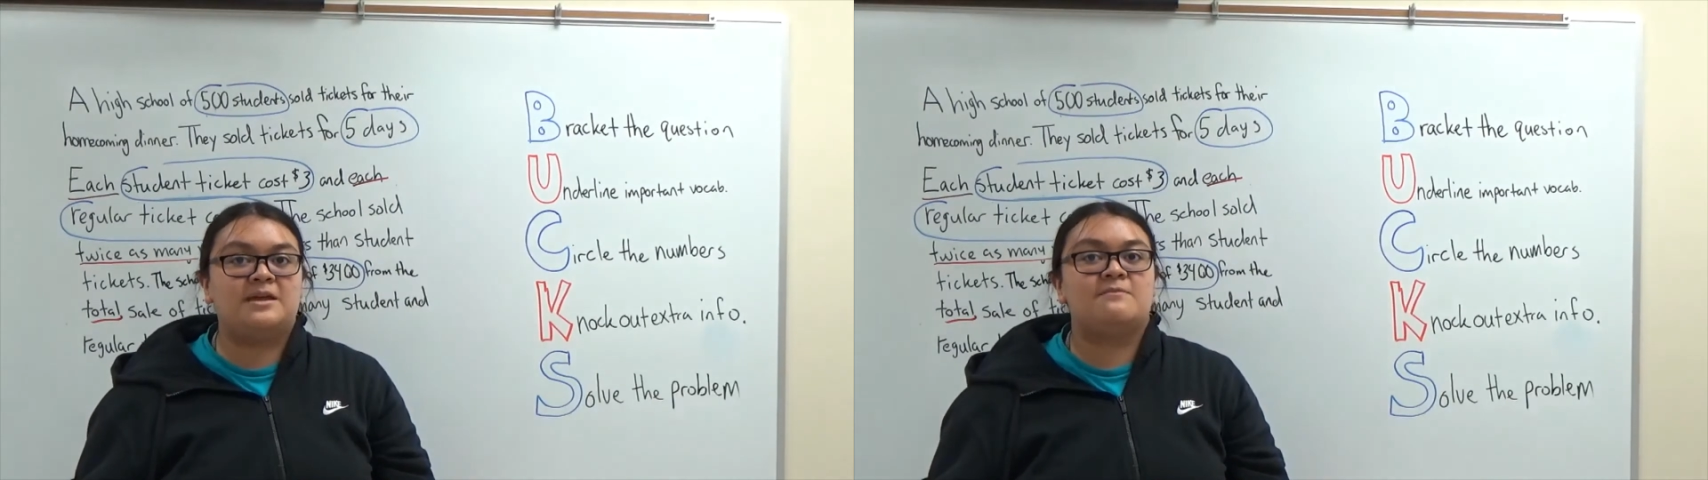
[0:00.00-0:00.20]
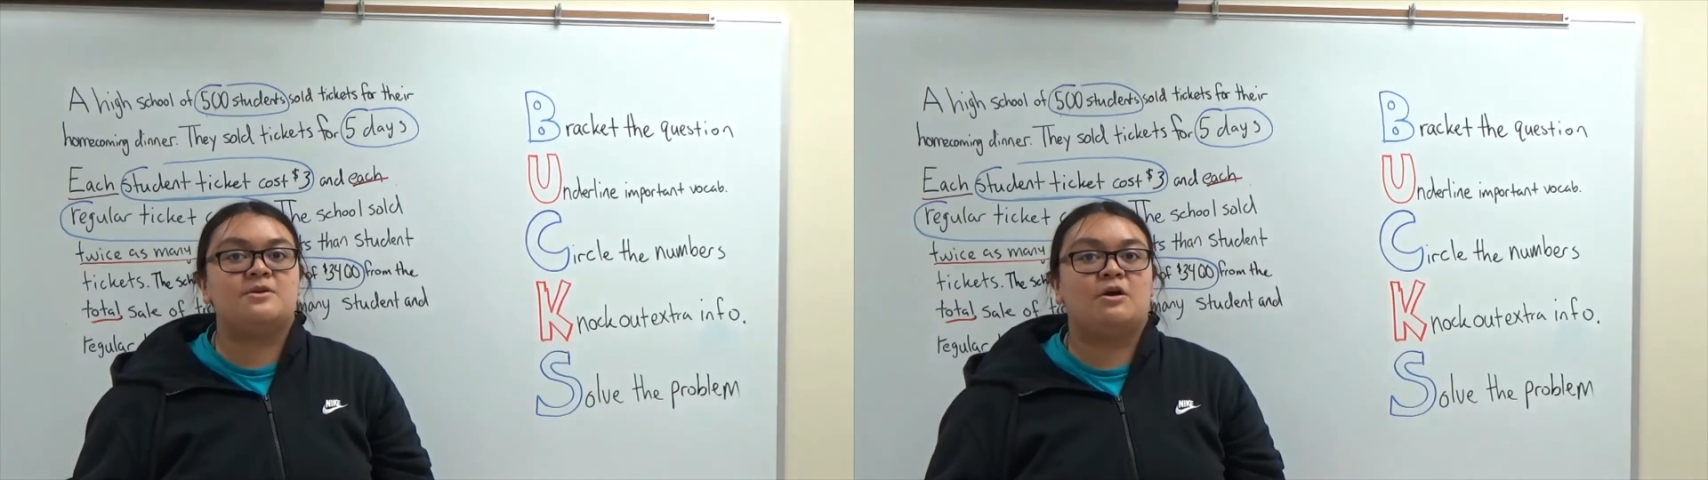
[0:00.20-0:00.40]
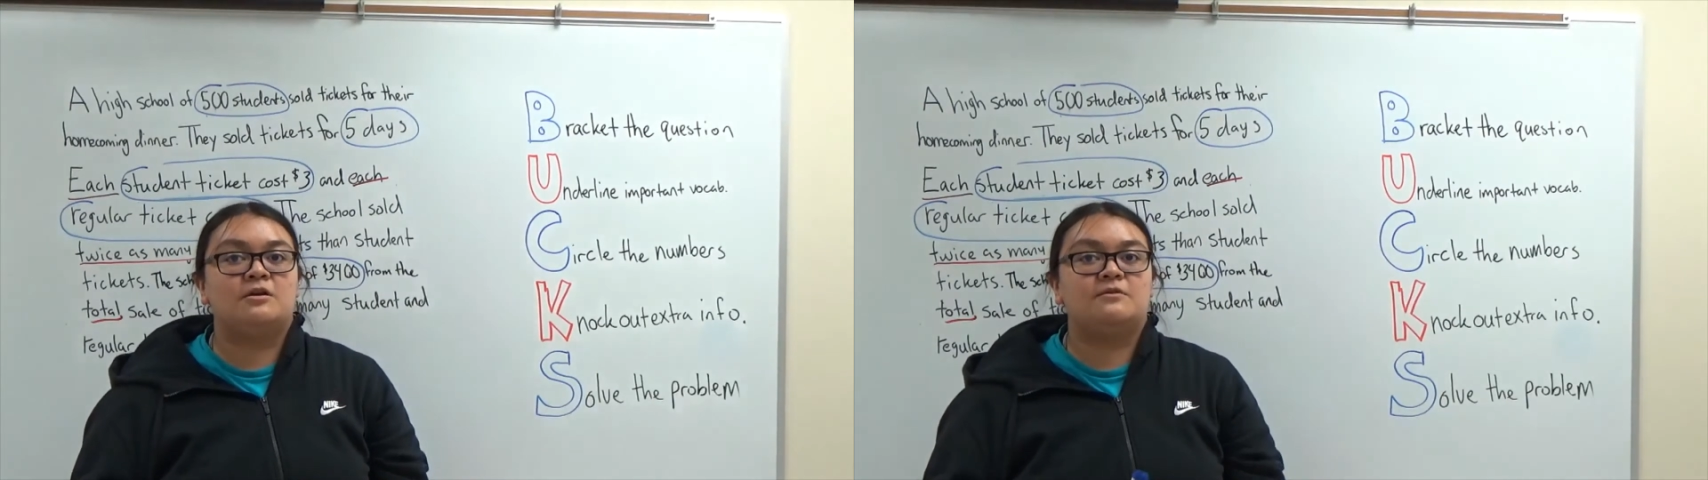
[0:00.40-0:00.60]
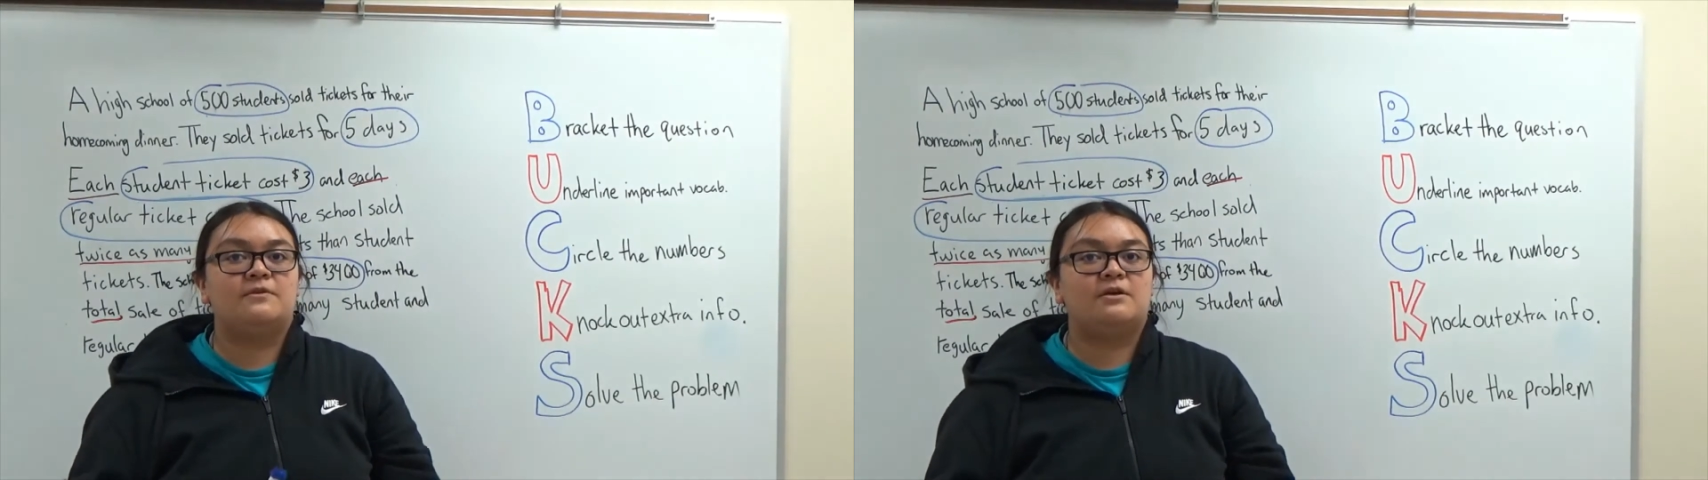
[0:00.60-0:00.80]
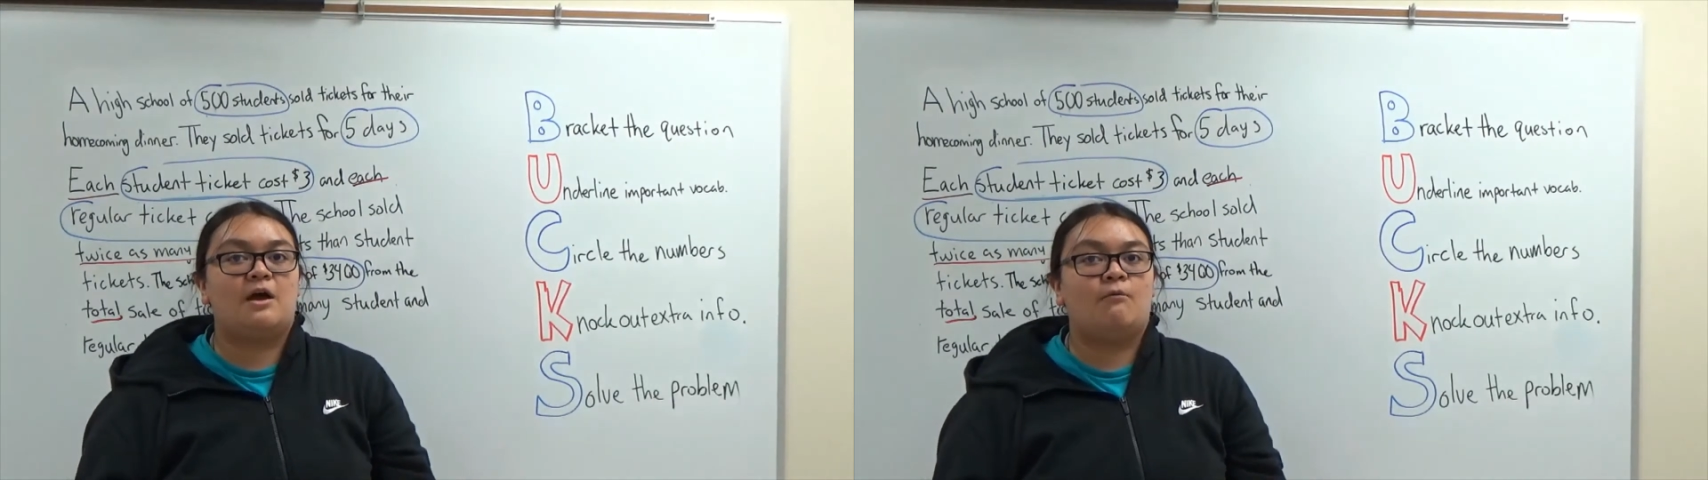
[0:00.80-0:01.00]
it can be hard to
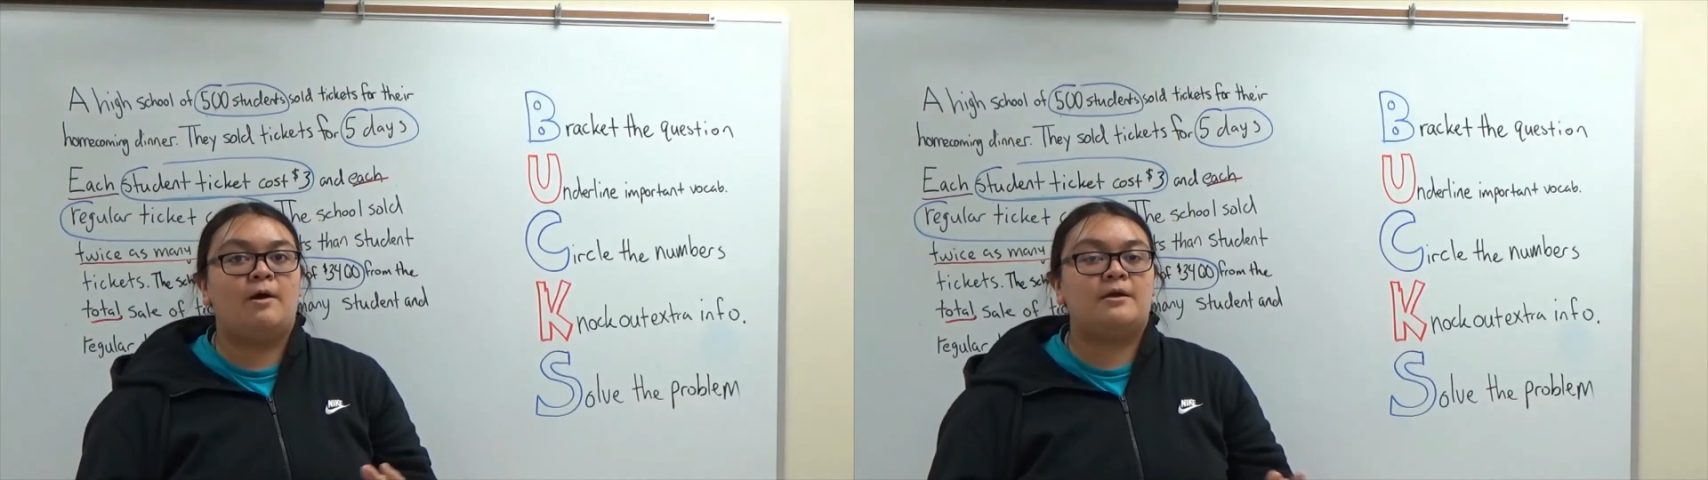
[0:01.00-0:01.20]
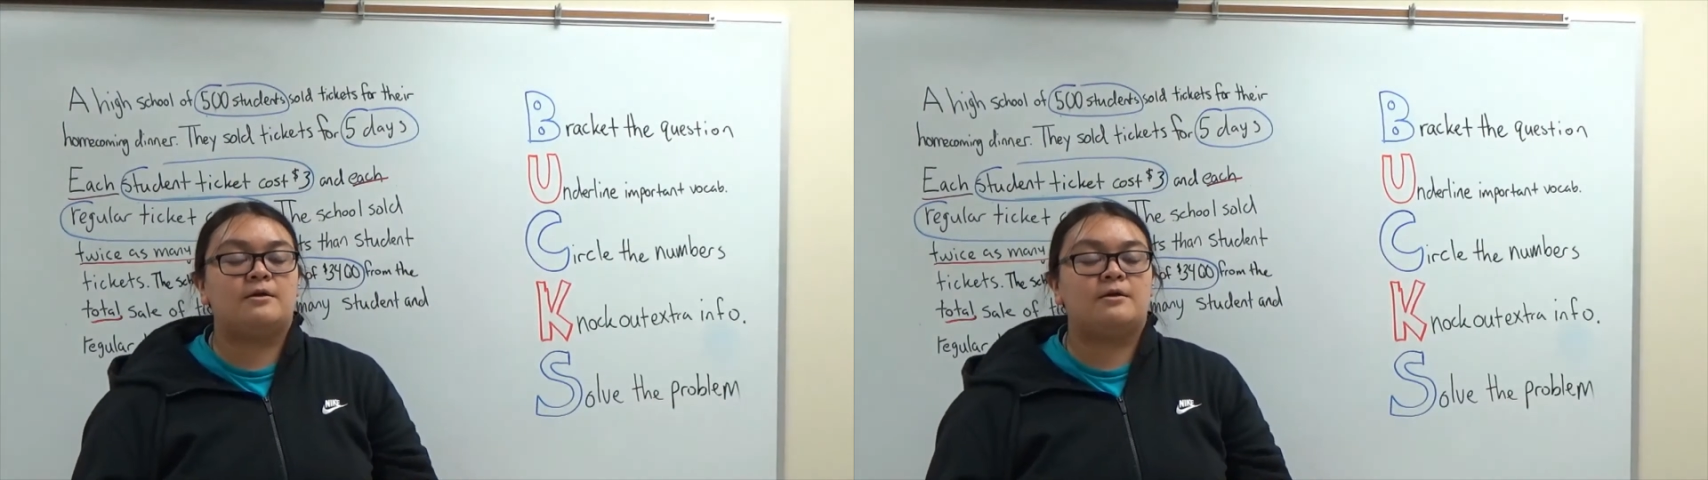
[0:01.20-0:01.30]
figure out what